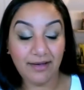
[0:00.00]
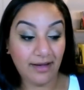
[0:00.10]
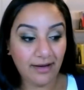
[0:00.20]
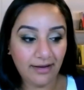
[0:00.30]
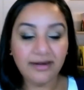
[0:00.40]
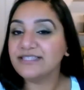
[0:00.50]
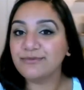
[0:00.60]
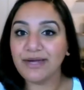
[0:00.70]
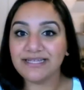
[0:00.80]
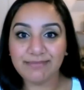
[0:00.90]
on its
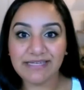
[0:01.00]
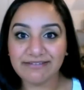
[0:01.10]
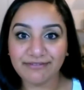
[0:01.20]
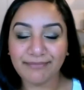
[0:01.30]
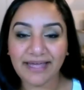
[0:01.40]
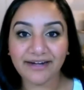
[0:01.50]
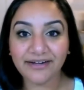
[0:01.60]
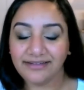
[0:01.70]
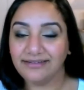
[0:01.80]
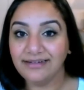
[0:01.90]
way to be even
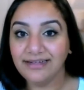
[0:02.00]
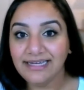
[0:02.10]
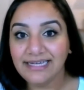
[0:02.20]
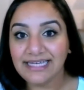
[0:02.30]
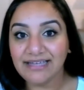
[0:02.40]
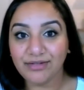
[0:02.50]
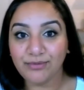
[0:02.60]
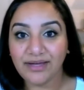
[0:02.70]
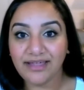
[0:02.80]
better. And even